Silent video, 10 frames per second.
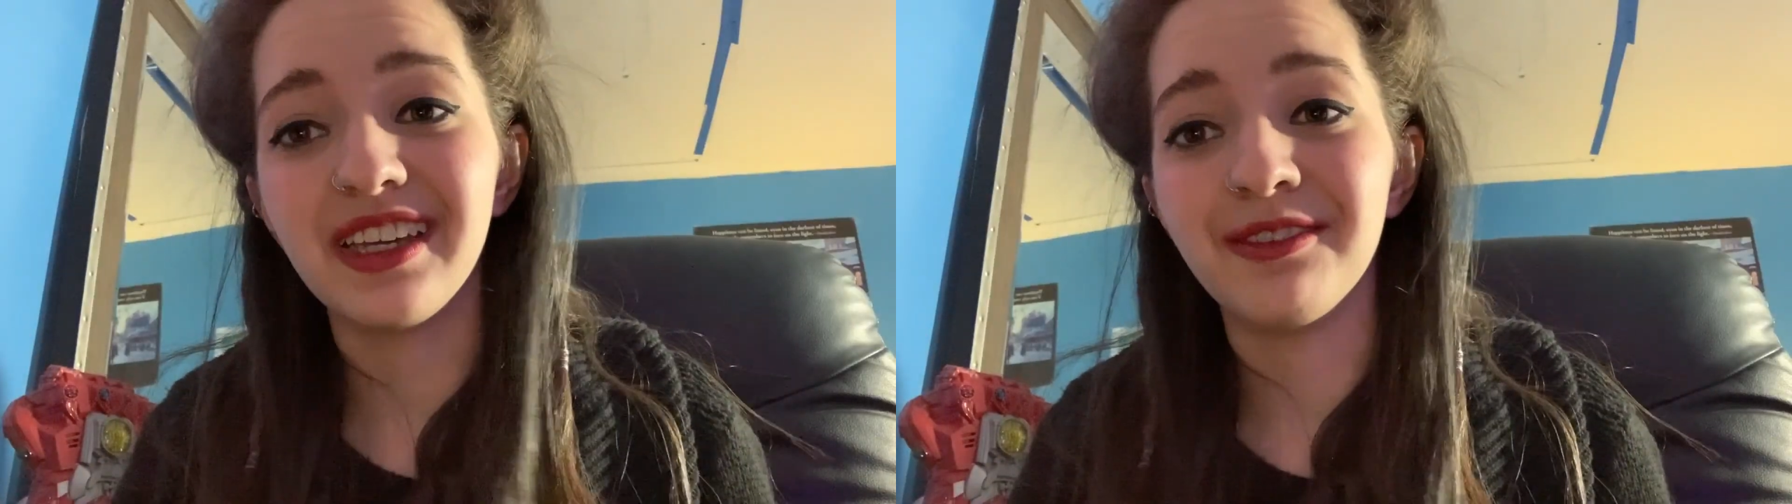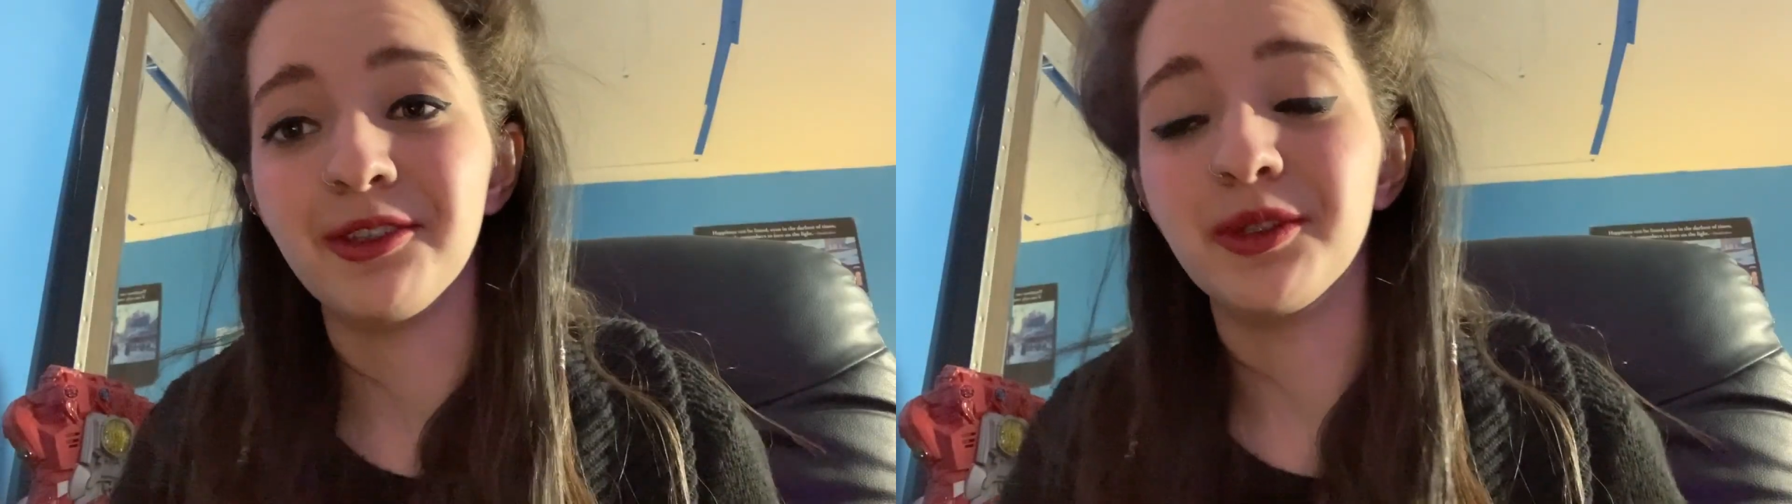
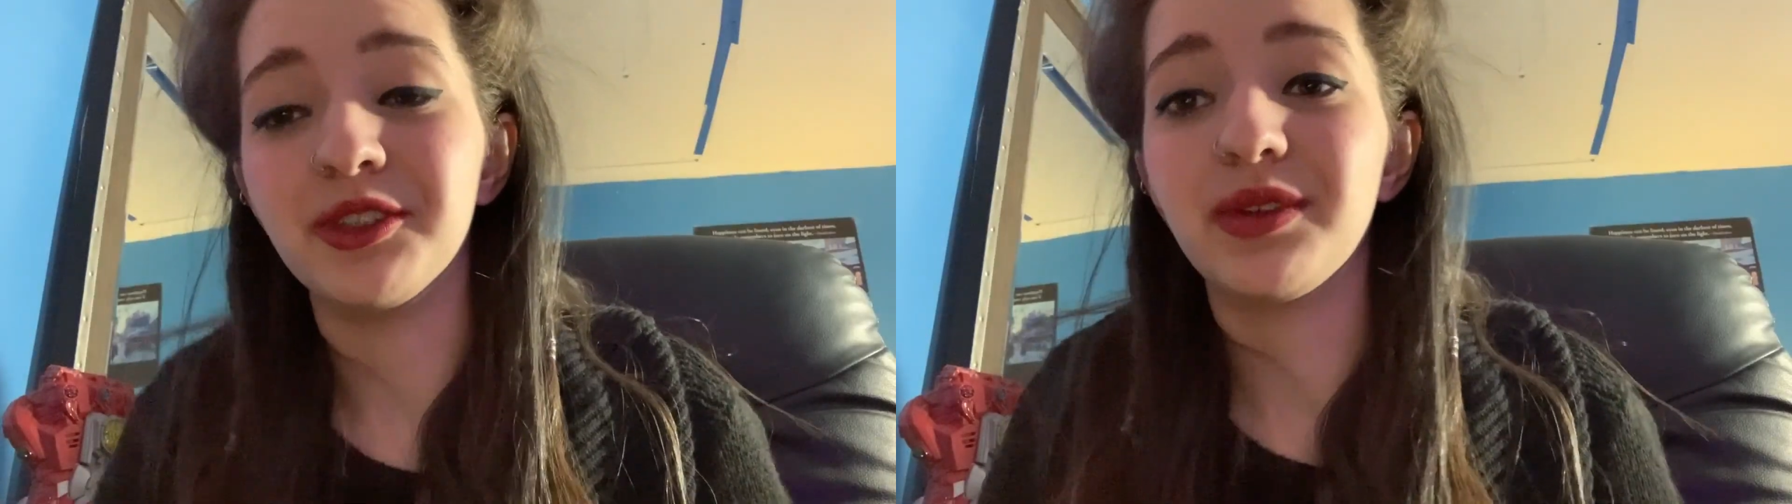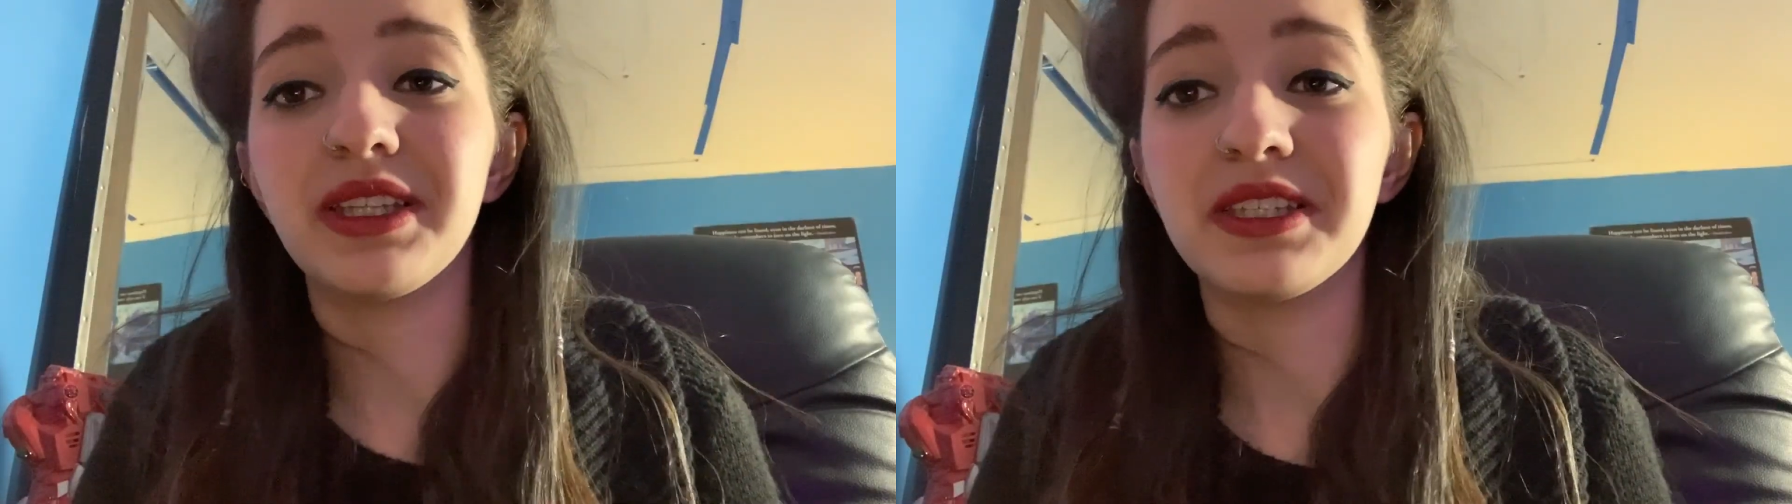If you
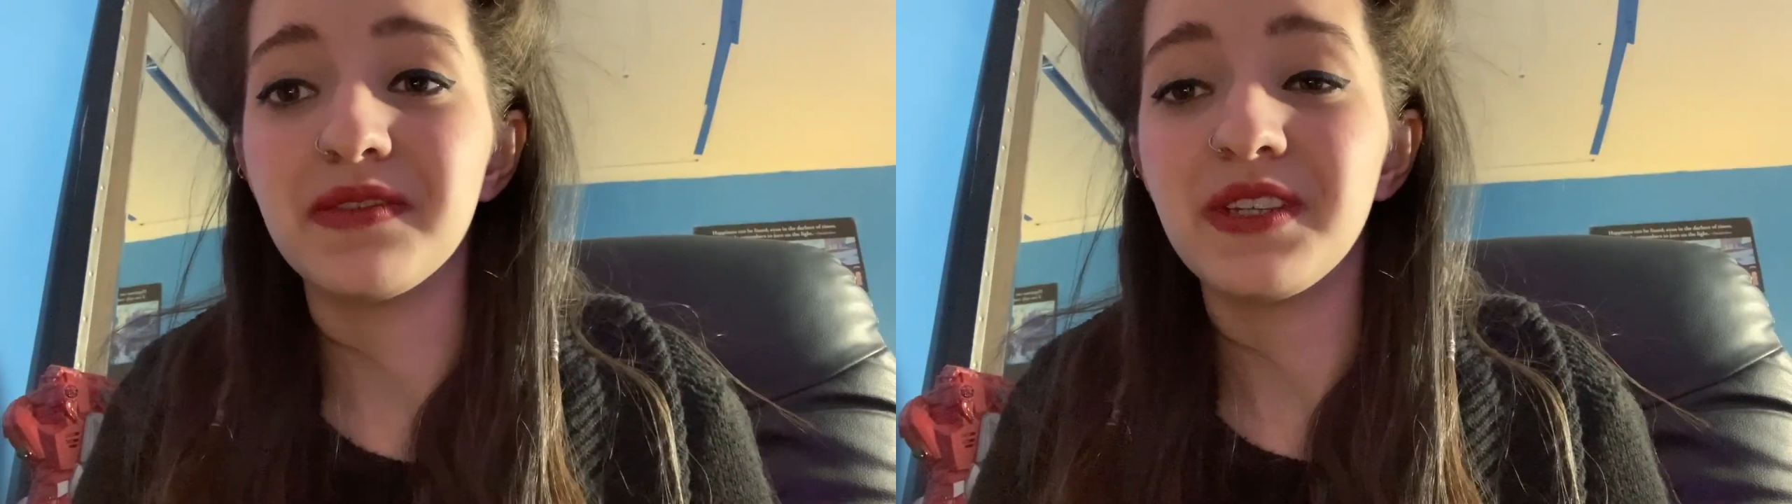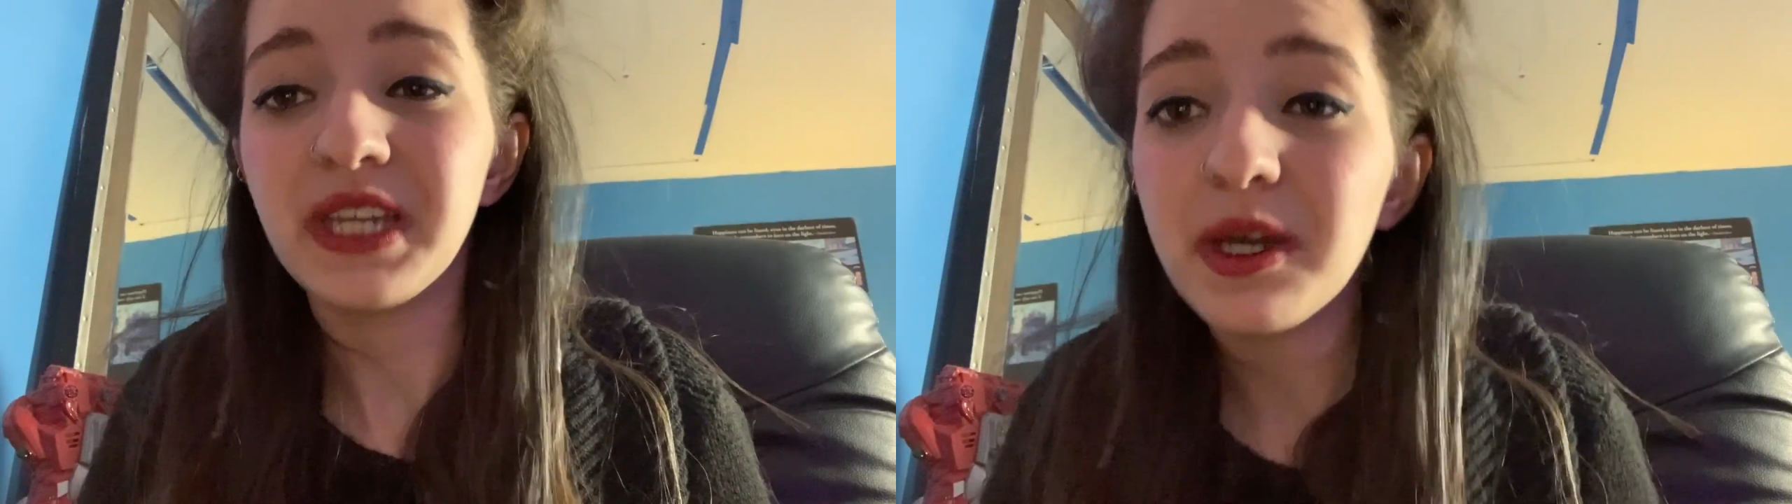enjoyed this
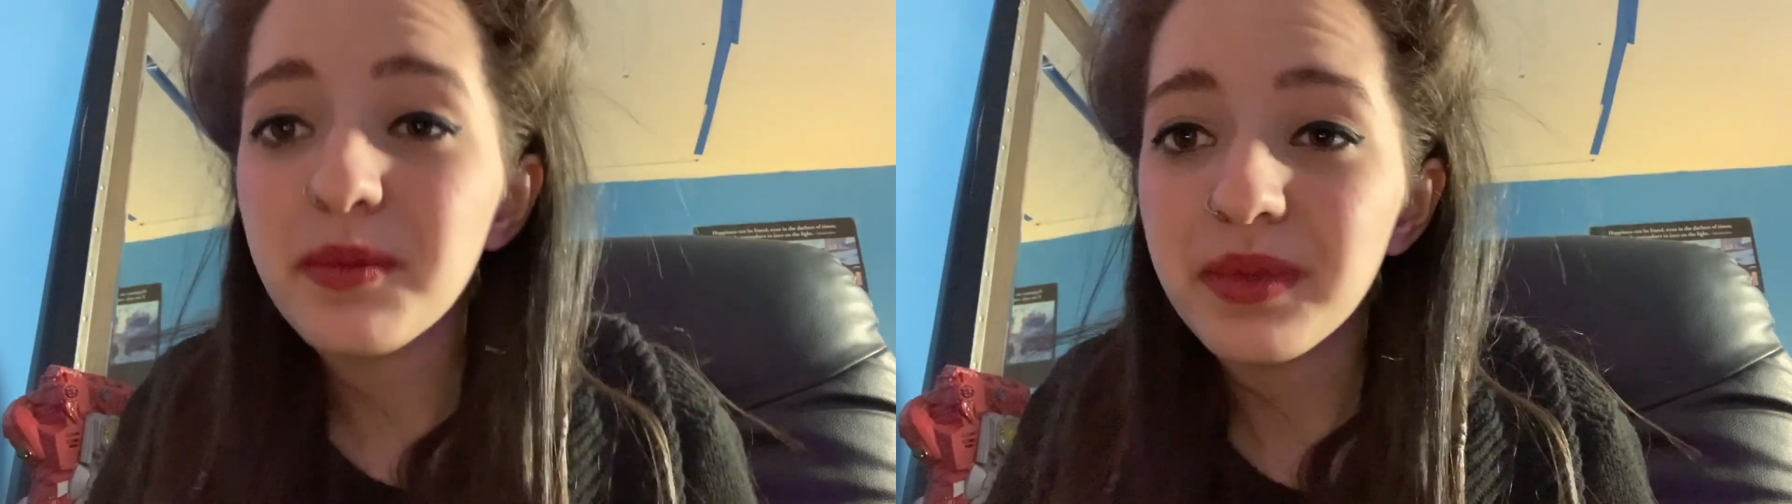video,